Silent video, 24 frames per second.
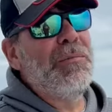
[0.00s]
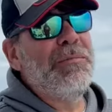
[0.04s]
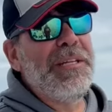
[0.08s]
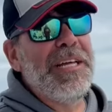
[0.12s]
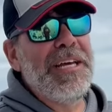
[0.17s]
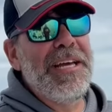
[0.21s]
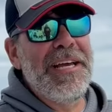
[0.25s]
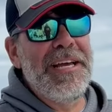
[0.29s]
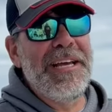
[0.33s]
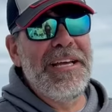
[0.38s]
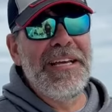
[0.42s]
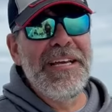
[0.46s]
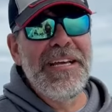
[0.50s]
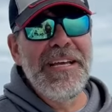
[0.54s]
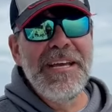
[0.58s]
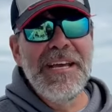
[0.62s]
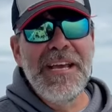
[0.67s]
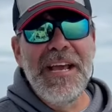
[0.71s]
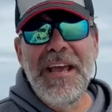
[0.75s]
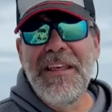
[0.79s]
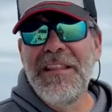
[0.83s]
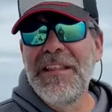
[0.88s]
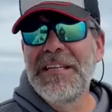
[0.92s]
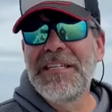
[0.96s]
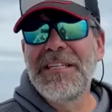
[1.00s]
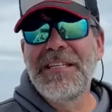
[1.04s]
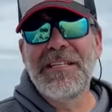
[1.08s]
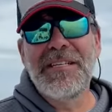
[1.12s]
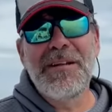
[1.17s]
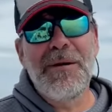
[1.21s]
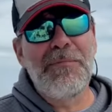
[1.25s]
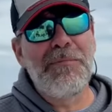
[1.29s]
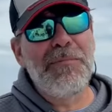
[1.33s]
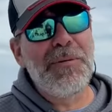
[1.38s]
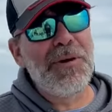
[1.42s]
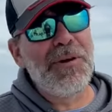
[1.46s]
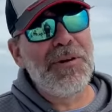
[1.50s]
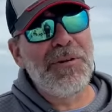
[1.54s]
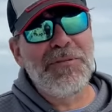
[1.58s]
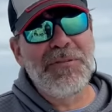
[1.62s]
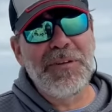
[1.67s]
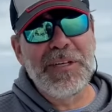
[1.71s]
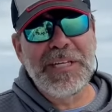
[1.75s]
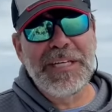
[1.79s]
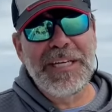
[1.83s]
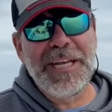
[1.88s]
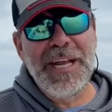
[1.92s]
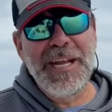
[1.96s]
day, and this is a
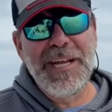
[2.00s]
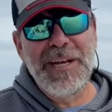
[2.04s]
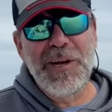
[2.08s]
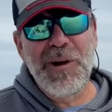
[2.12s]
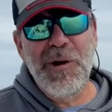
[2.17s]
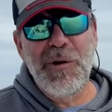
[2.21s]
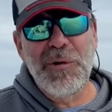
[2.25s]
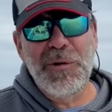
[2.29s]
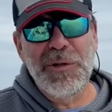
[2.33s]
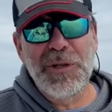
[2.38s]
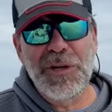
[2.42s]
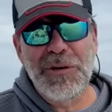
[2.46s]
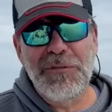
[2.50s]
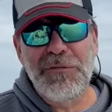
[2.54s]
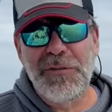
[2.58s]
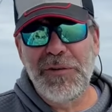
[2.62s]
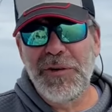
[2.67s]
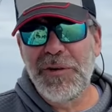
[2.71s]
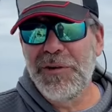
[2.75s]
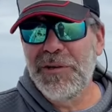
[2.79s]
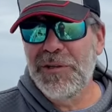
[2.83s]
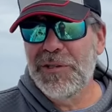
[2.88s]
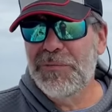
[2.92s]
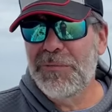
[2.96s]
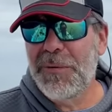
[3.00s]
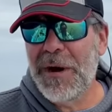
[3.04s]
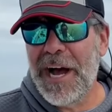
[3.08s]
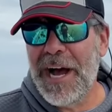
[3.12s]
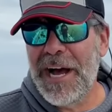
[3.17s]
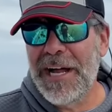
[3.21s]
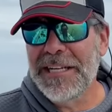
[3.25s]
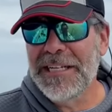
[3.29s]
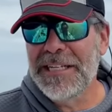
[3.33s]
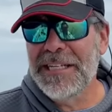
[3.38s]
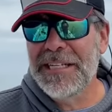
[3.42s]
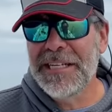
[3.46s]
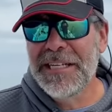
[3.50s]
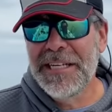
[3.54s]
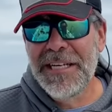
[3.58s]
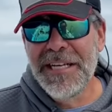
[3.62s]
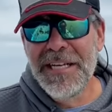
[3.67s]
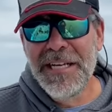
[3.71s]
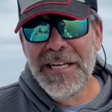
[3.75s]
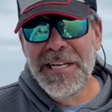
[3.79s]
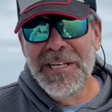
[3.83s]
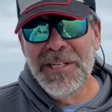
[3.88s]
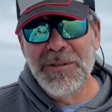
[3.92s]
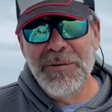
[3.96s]
perfect day to go and look for new spots.
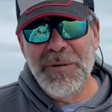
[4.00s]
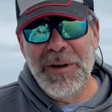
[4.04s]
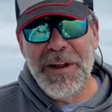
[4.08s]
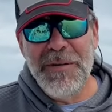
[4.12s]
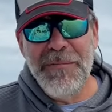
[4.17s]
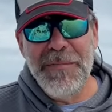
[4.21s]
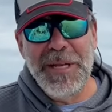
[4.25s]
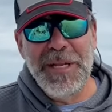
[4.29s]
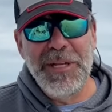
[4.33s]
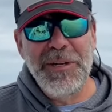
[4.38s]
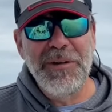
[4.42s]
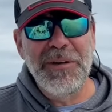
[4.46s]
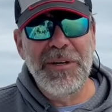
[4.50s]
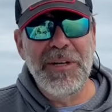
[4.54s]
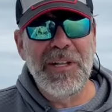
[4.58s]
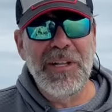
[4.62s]
So what I've been doing a